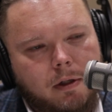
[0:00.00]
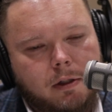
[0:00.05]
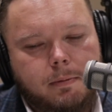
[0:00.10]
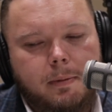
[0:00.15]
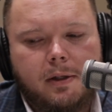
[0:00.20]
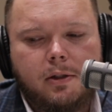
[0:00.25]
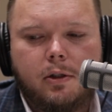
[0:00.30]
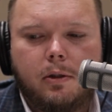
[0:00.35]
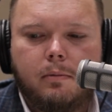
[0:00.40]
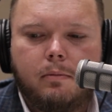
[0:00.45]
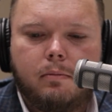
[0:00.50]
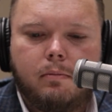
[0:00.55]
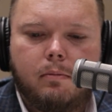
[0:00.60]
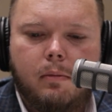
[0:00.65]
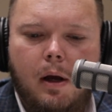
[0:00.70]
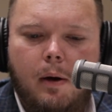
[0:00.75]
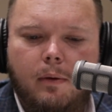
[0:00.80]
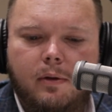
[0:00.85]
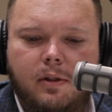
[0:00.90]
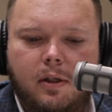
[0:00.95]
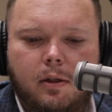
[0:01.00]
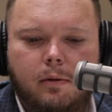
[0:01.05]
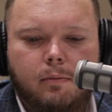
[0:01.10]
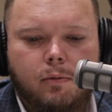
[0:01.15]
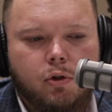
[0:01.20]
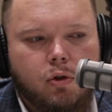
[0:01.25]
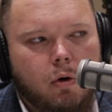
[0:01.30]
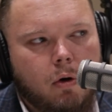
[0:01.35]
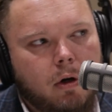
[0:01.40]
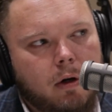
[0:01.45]
Especially, I would say the
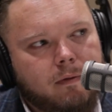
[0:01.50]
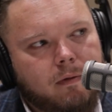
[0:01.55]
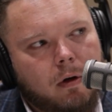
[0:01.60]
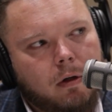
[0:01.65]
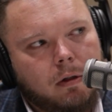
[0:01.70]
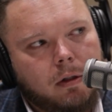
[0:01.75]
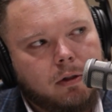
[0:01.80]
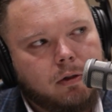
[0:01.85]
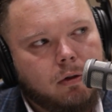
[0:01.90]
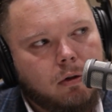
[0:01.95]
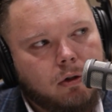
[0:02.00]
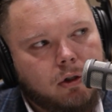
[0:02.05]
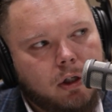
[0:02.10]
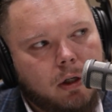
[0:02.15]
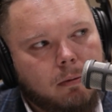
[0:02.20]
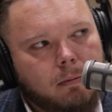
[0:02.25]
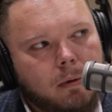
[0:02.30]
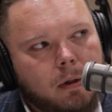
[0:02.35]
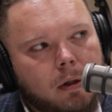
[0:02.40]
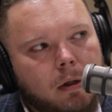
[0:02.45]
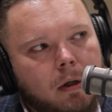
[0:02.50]
majority of our listenership